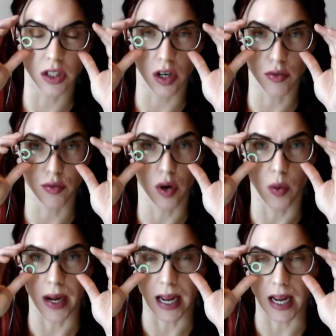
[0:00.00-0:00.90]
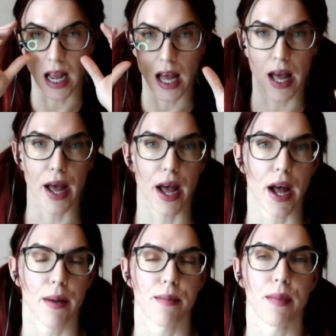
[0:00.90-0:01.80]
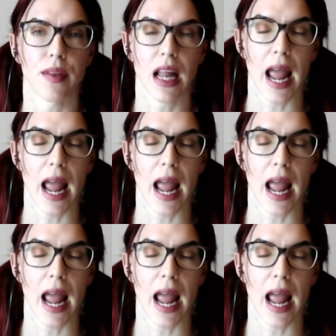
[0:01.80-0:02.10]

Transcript: start following um,